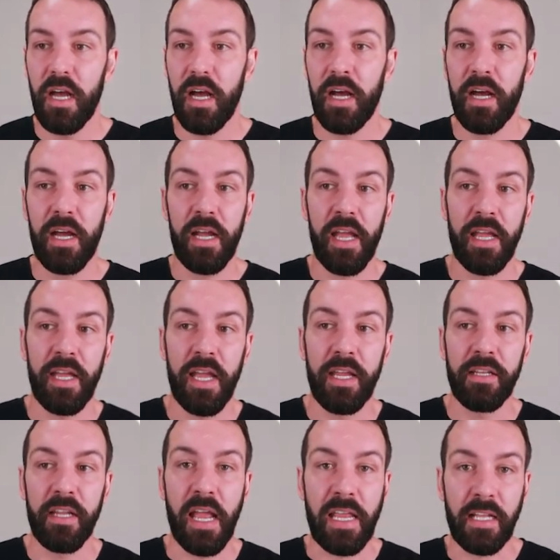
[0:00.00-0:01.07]

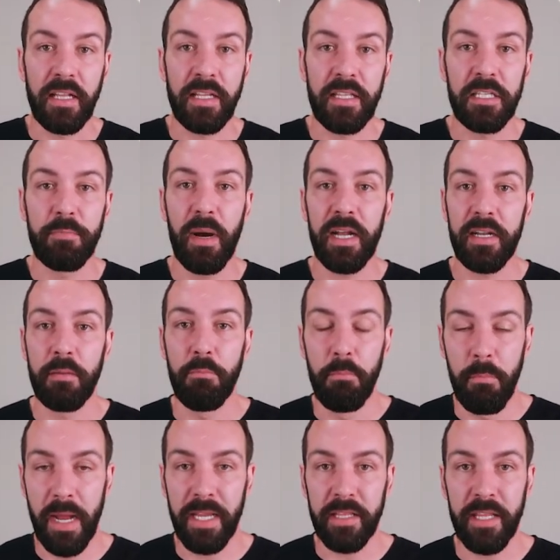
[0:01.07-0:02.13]
and click this button and
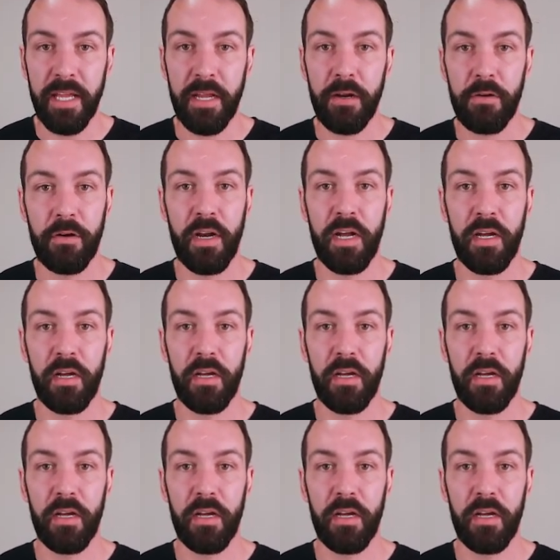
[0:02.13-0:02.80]
make their